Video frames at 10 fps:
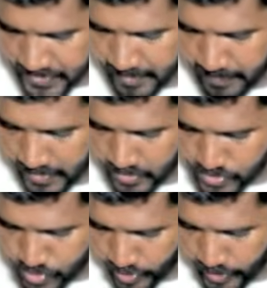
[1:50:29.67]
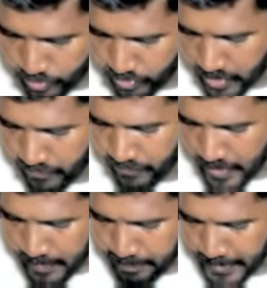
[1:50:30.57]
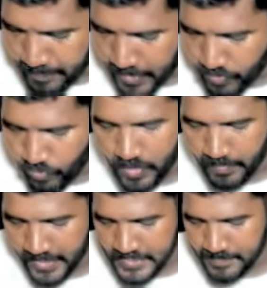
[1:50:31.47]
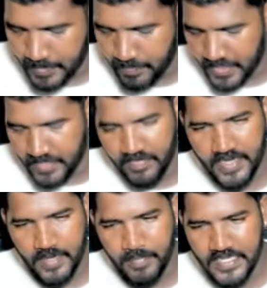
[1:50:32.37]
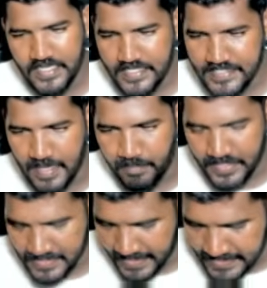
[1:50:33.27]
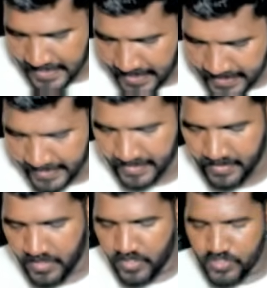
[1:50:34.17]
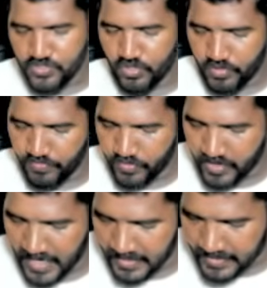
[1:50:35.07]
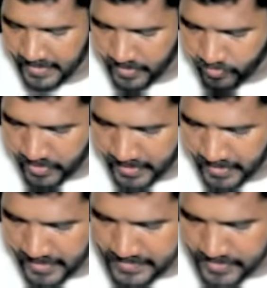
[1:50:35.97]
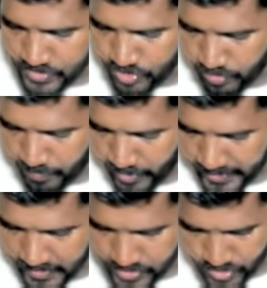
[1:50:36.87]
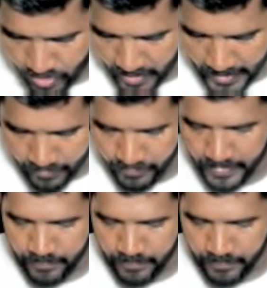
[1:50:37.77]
bar square root of P bar 1 minus P bar divided by sample size 100. So if you calculate, you will get an answer 0.095.